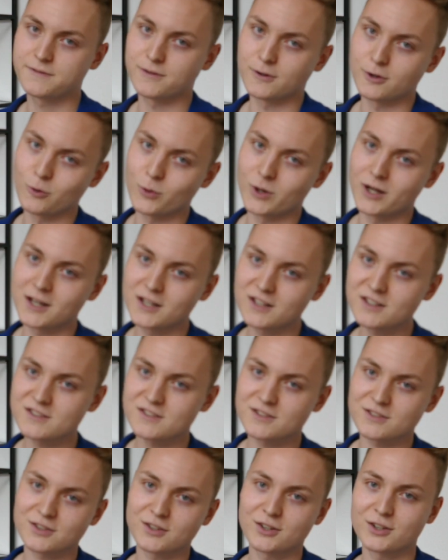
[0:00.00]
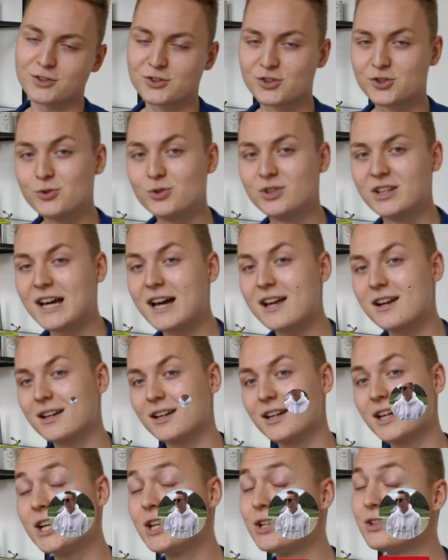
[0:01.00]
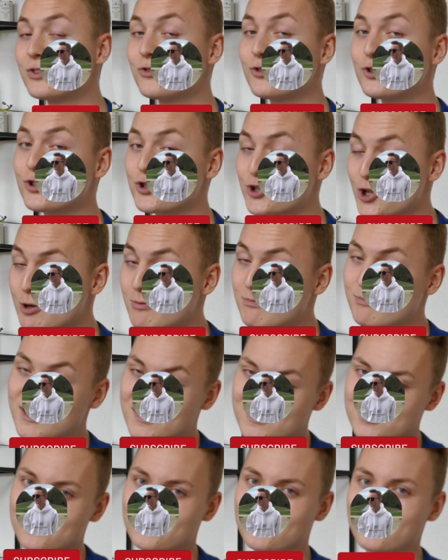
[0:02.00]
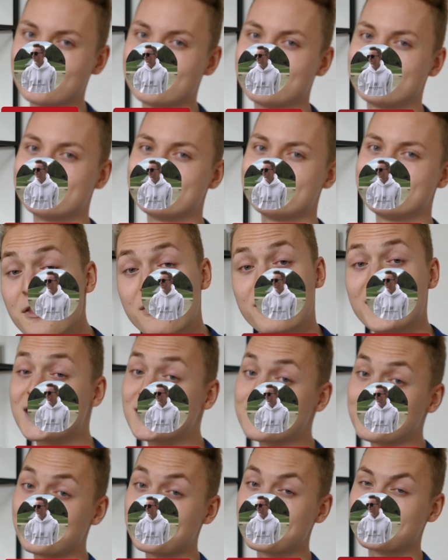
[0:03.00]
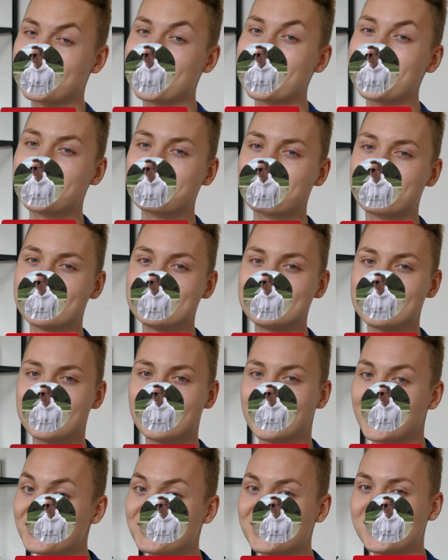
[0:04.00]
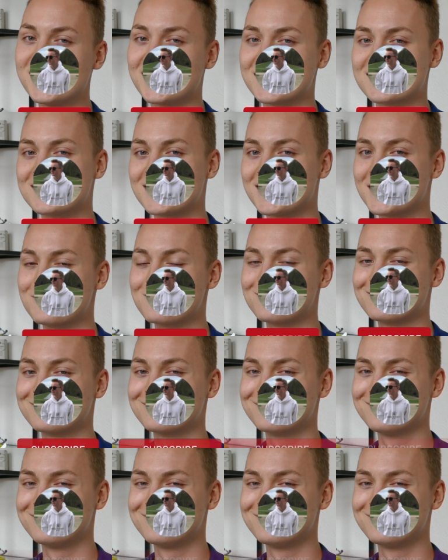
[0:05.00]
four ways to get into German med school. Thanks for standing me. Until next time.